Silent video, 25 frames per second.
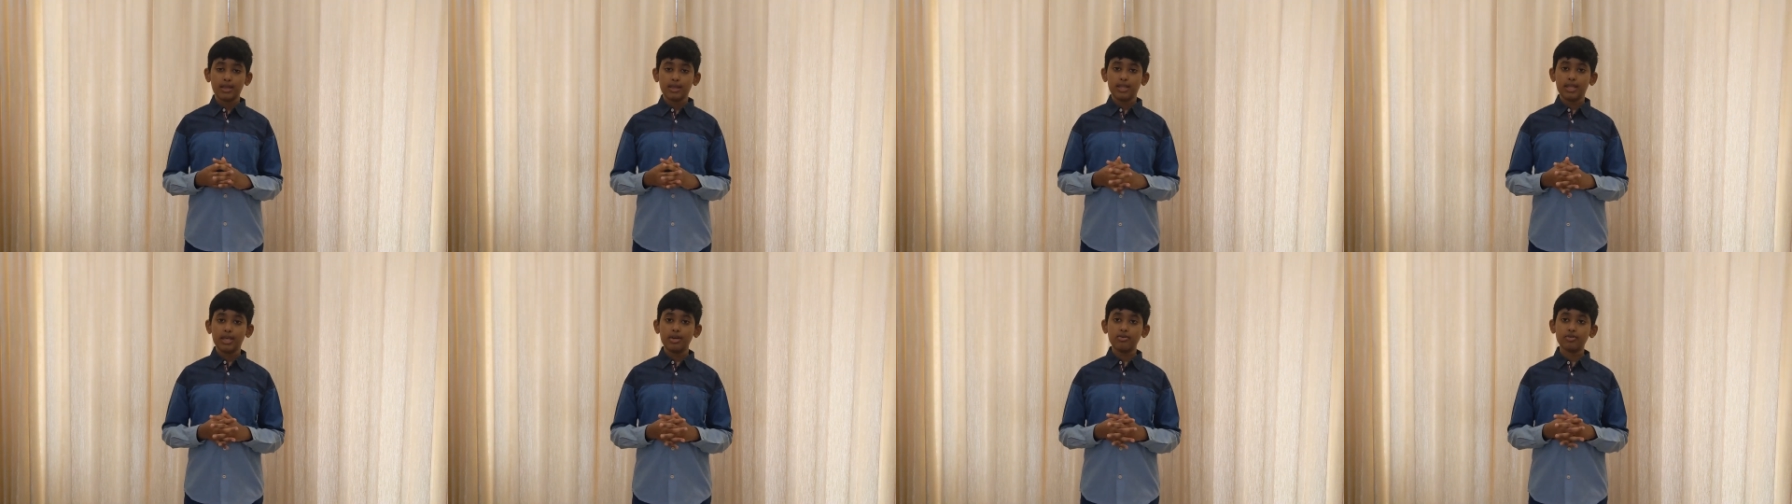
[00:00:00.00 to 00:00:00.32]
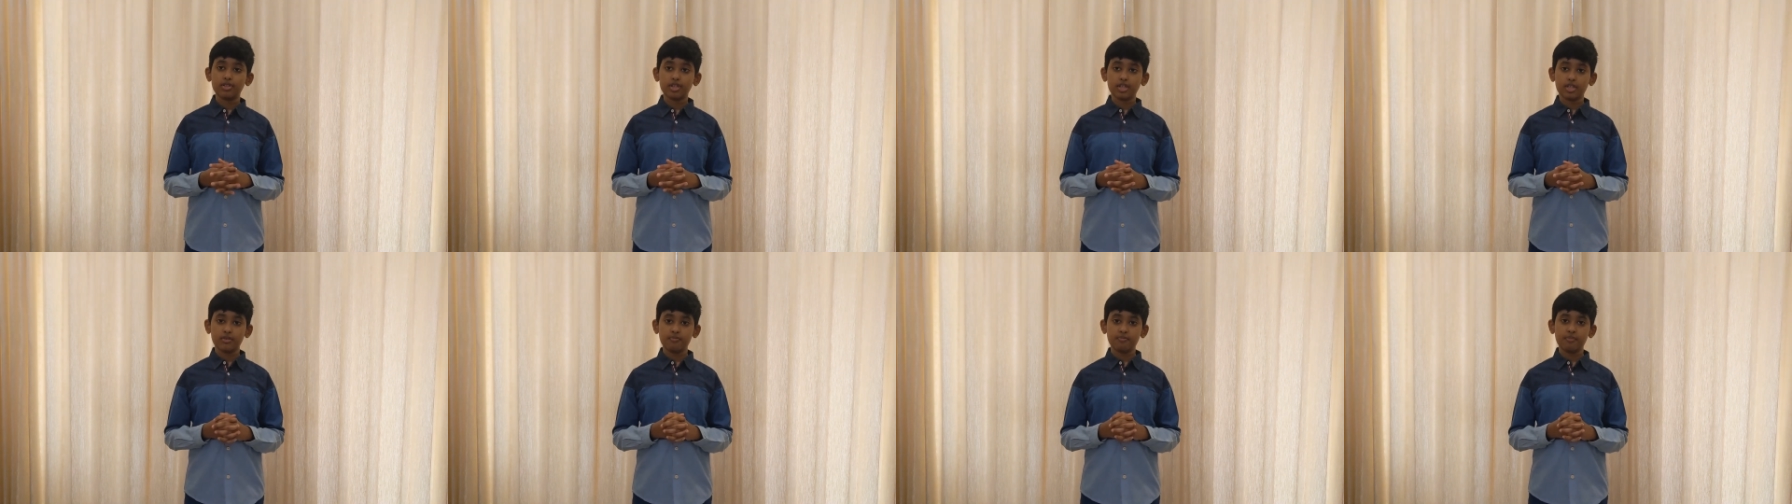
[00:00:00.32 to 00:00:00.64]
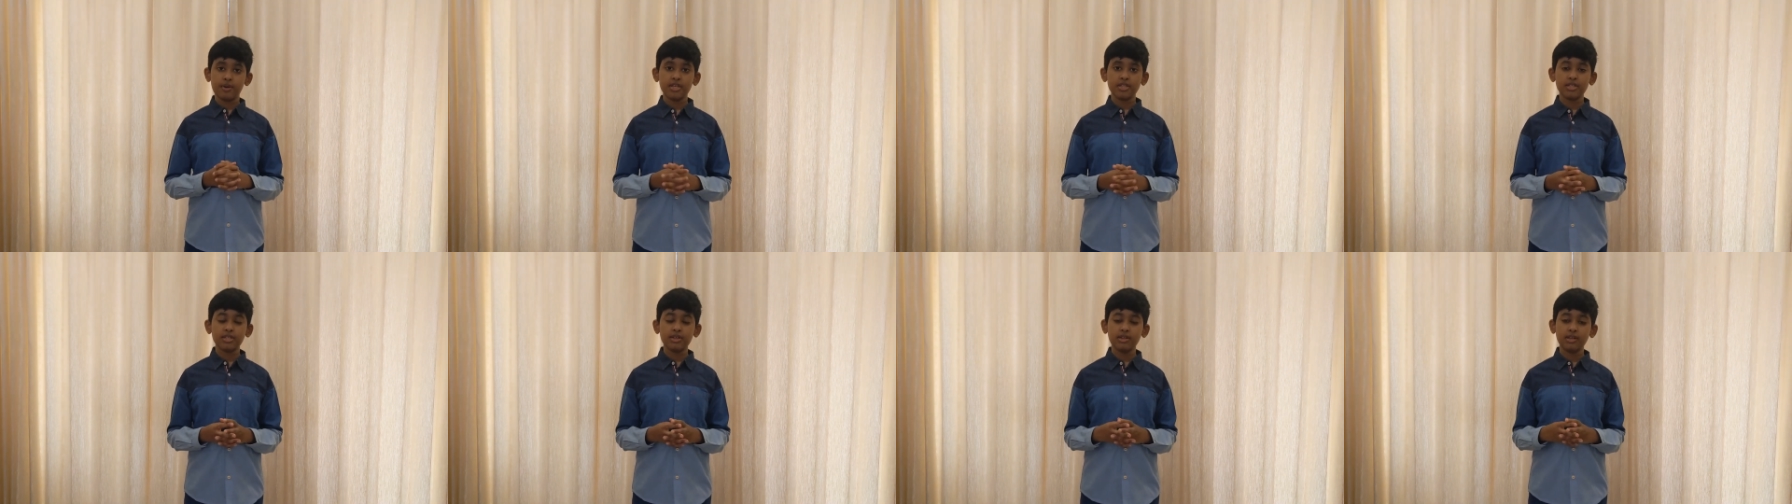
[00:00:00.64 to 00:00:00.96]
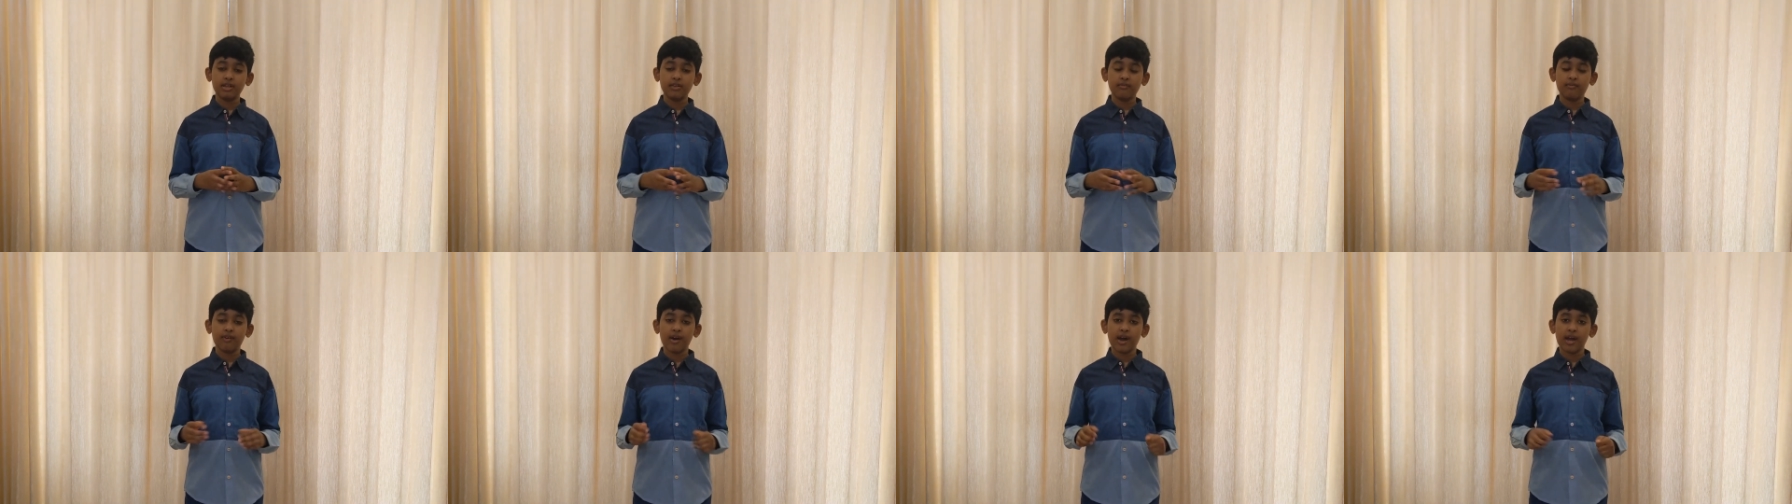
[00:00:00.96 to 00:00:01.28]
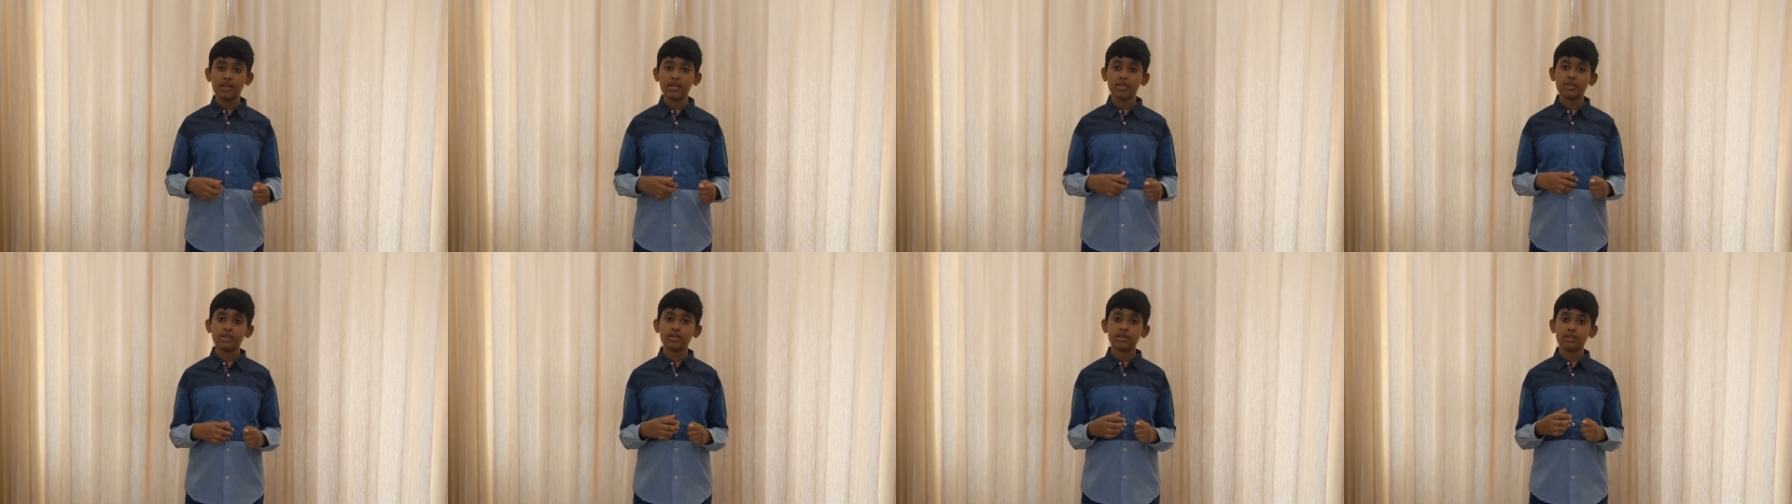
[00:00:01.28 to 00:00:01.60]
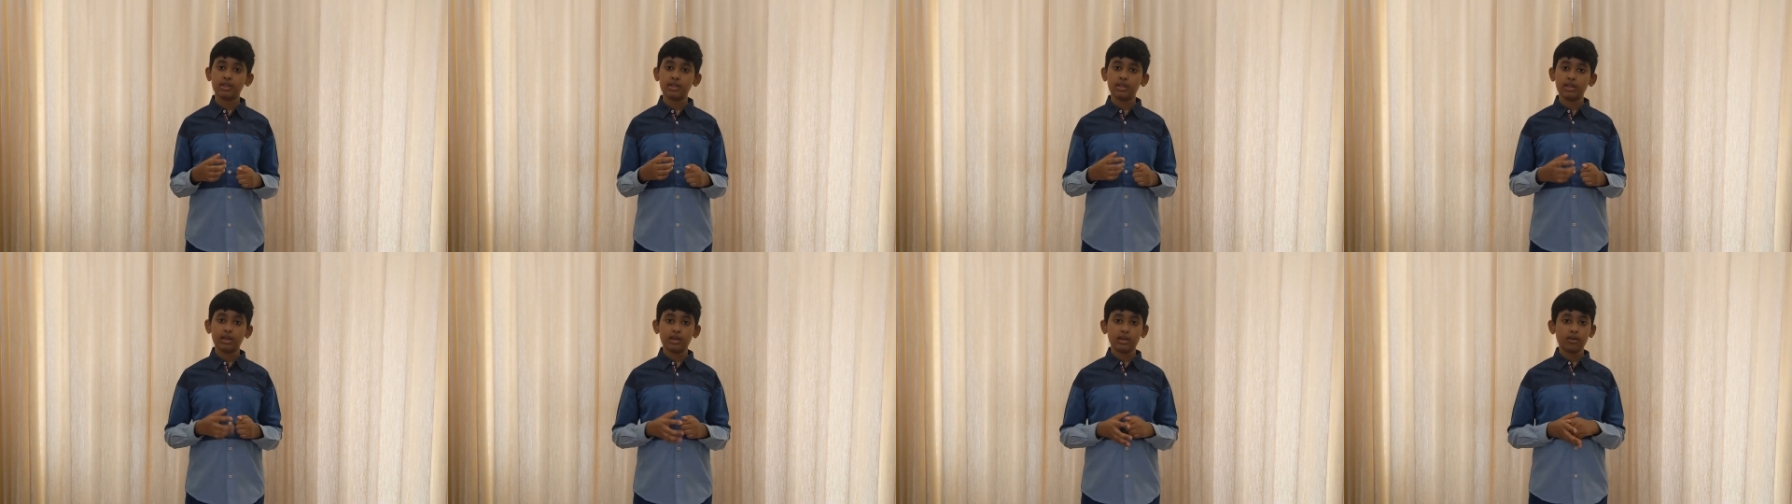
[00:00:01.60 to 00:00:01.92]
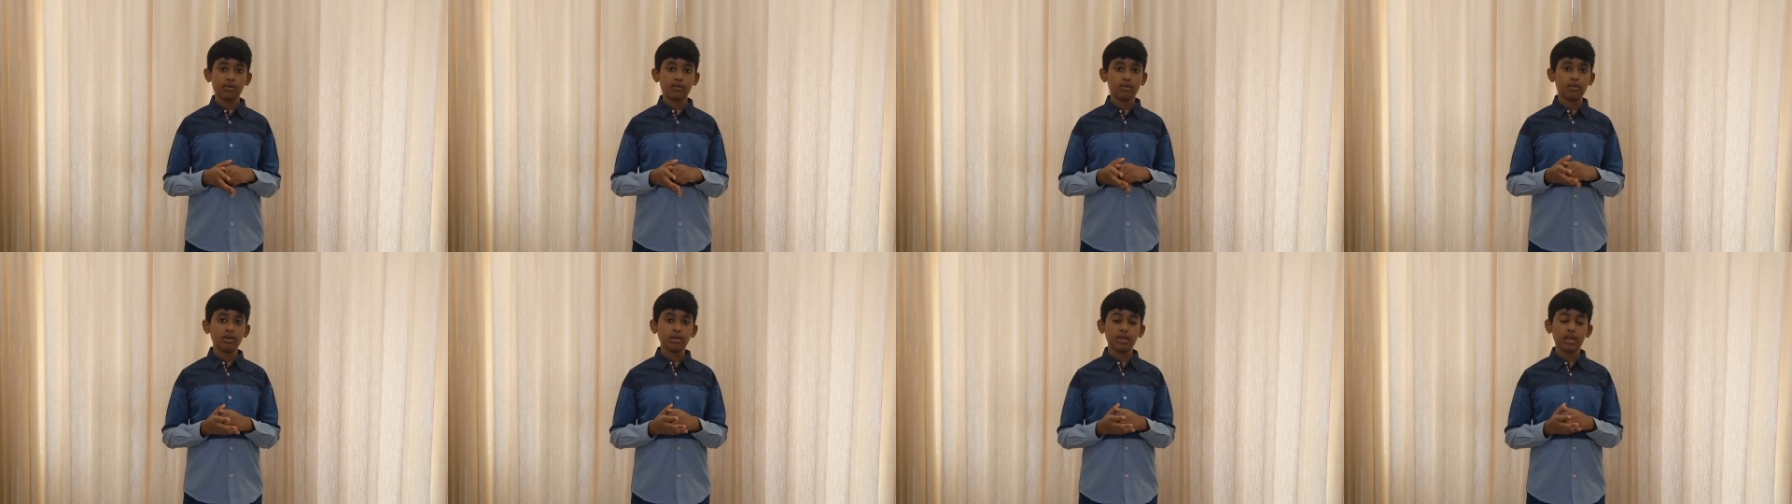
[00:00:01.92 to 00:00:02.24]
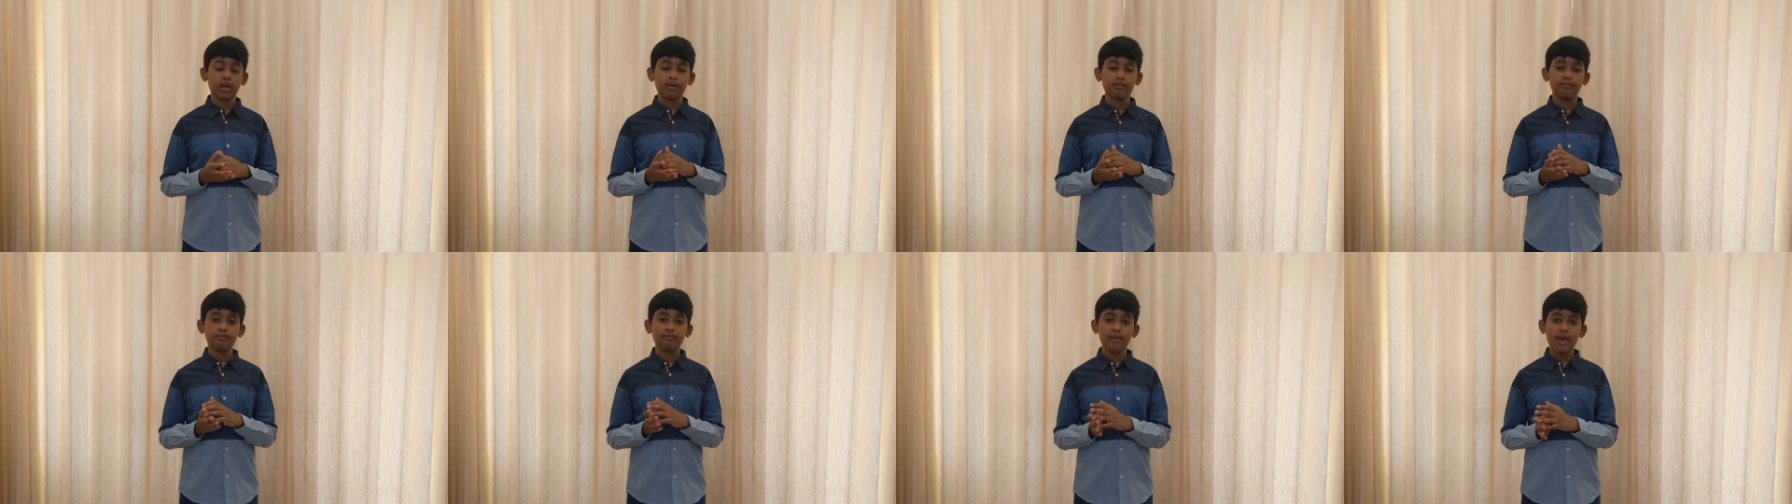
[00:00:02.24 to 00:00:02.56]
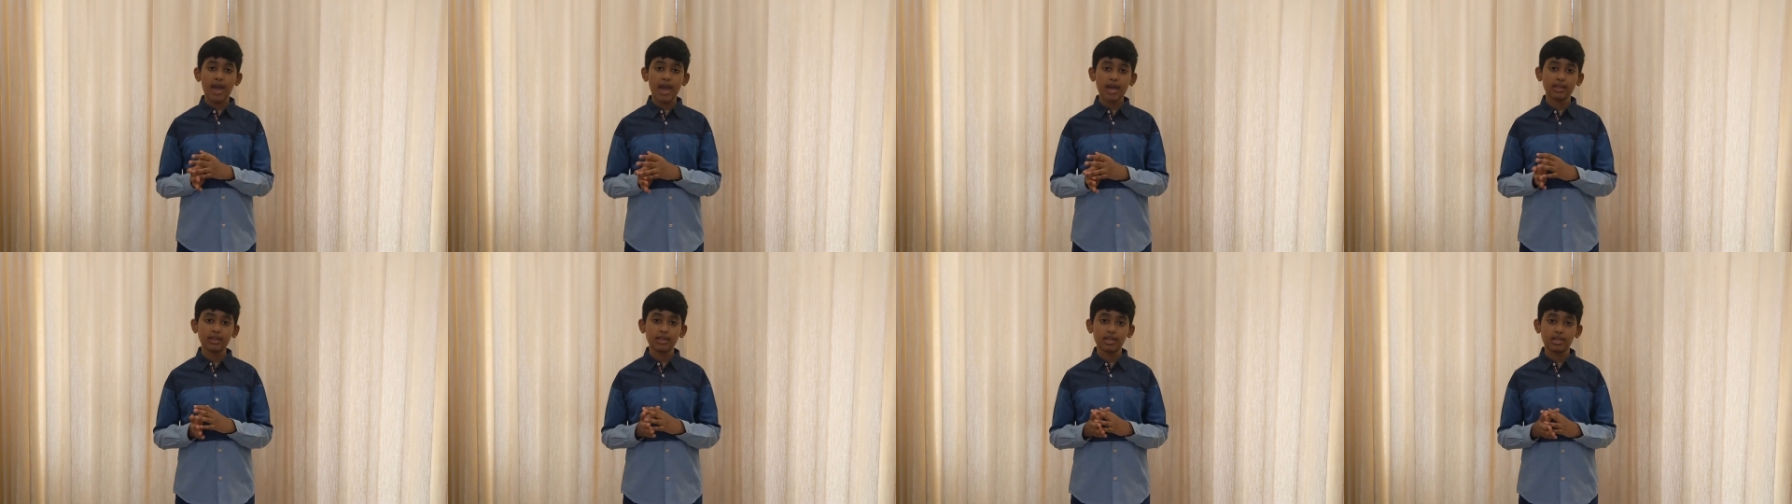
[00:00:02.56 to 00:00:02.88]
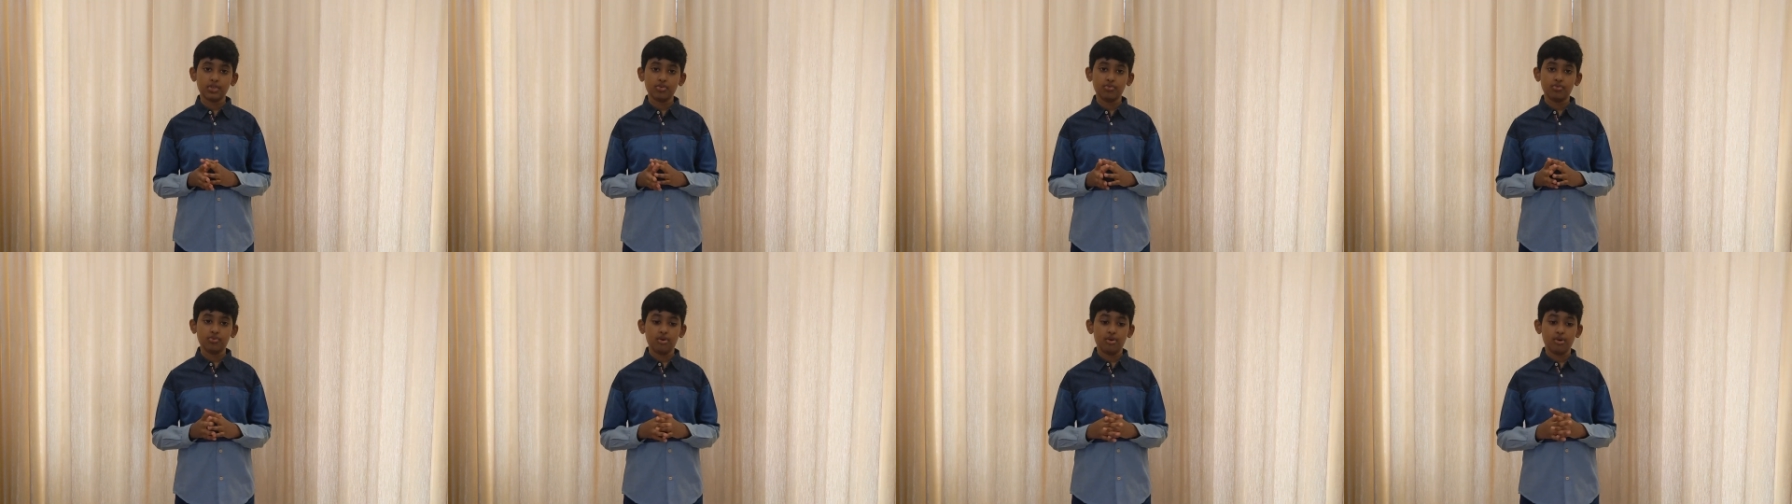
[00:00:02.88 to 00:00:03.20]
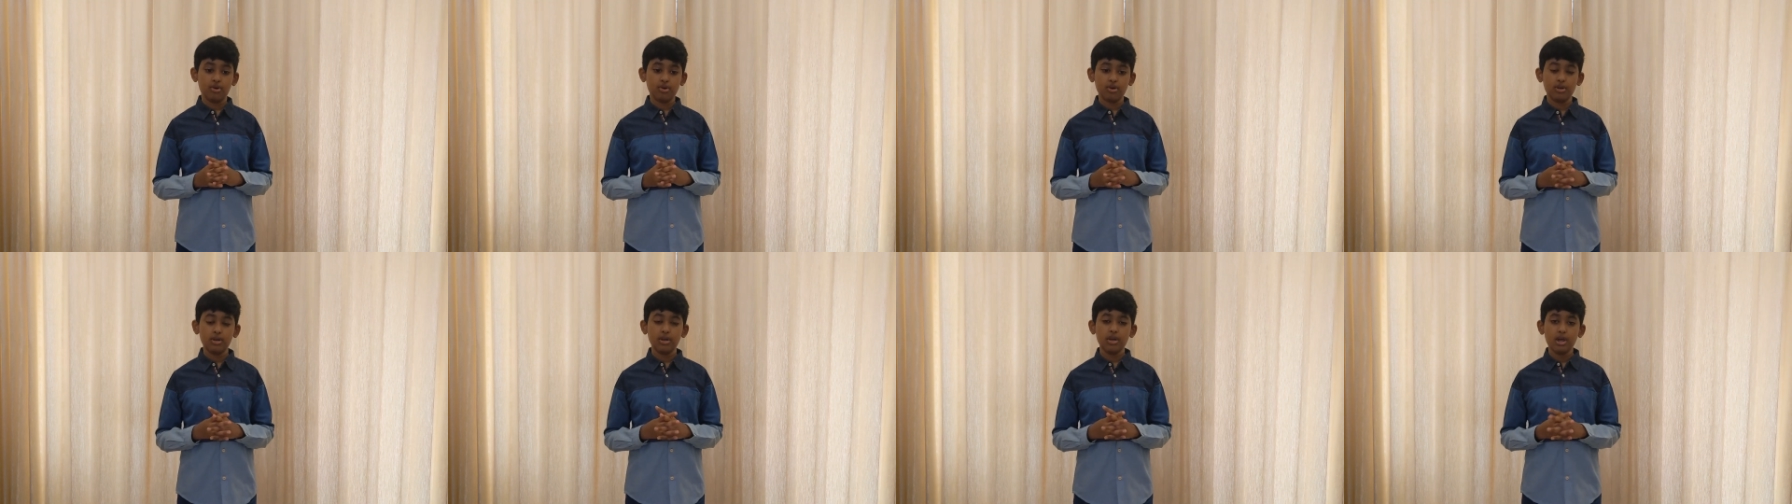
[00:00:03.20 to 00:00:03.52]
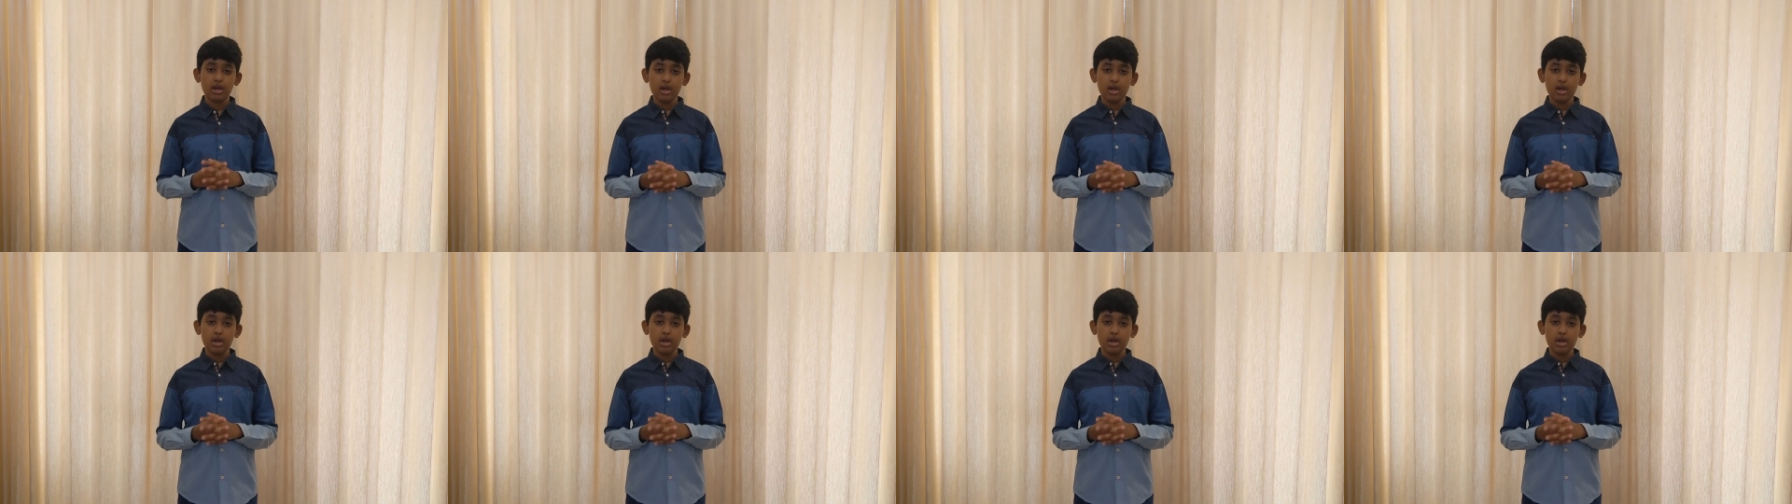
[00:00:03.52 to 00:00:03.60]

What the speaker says: They use a special device called a magnetron,